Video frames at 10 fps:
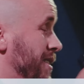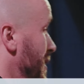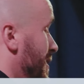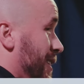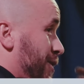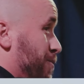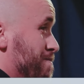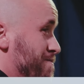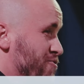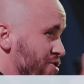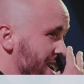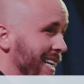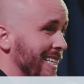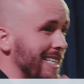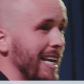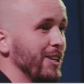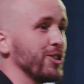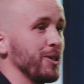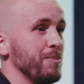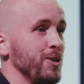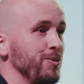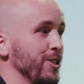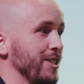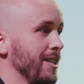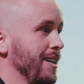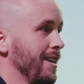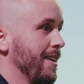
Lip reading: these are really intelligent computers.